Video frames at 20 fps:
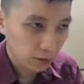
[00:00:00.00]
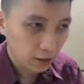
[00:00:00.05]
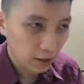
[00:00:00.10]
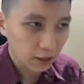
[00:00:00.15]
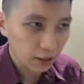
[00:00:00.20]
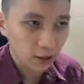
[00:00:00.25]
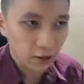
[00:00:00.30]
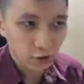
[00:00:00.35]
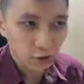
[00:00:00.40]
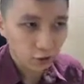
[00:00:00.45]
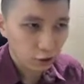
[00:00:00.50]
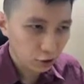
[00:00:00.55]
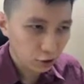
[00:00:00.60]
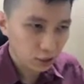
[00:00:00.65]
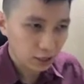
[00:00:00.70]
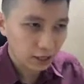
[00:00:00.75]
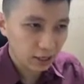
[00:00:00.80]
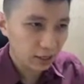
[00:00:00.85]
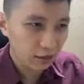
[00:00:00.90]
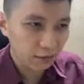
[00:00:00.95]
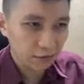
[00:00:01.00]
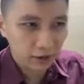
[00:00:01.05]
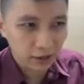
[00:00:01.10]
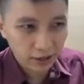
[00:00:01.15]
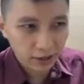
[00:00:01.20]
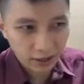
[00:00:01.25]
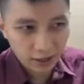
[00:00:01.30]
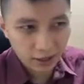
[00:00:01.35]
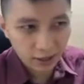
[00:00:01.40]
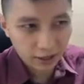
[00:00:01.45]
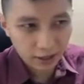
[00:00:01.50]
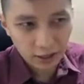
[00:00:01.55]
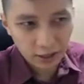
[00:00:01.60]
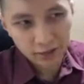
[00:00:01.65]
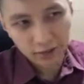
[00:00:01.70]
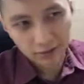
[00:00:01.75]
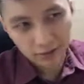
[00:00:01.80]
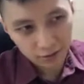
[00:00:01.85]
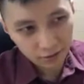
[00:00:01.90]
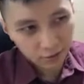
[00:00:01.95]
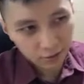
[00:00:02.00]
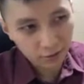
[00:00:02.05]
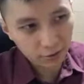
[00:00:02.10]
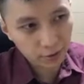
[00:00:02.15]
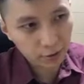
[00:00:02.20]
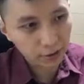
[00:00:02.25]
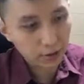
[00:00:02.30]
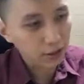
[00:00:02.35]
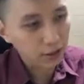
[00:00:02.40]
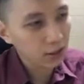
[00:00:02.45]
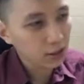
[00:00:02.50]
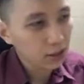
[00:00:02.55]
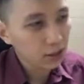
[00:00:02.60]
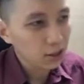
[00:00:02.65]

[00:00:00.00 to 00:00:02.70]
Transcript: and the cold junction is kind of like hidden already.